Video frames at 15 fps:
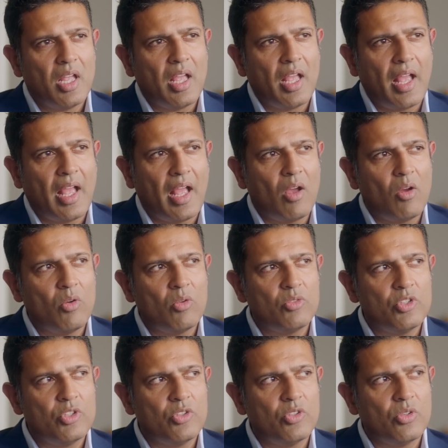How
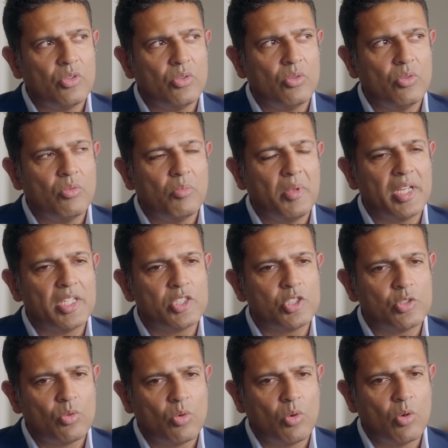do you make
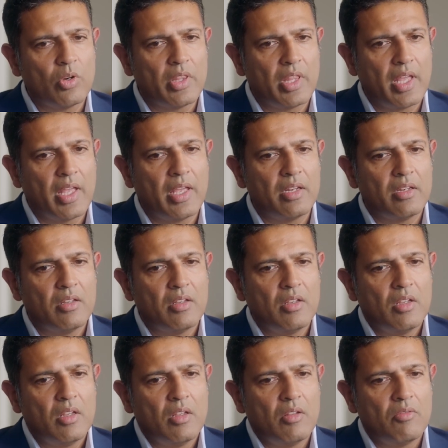sure that
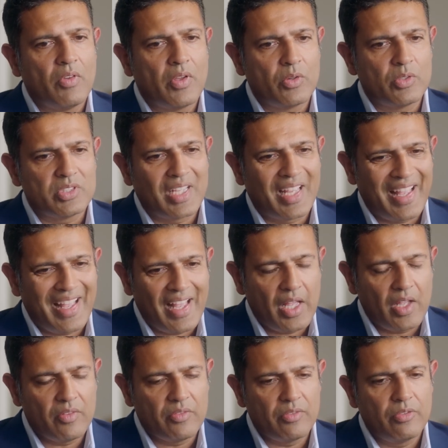veterans
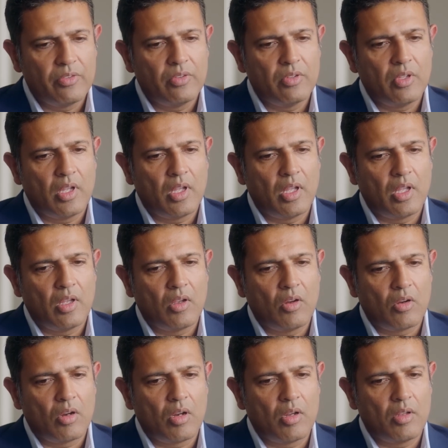have
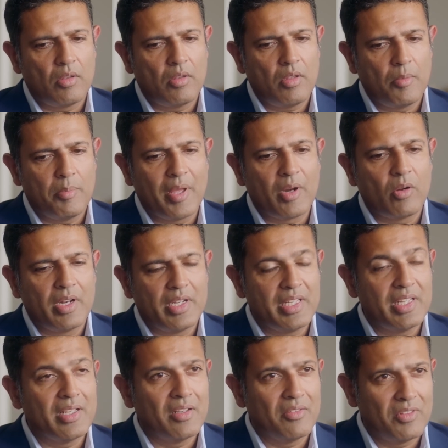or a better
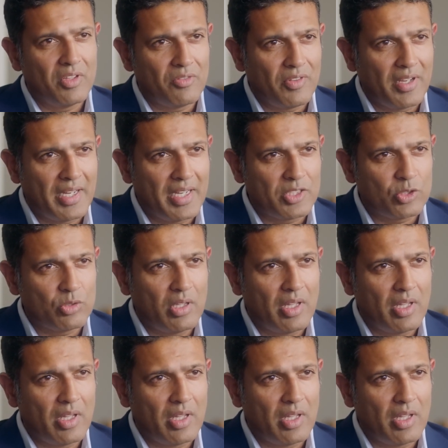idea of their financial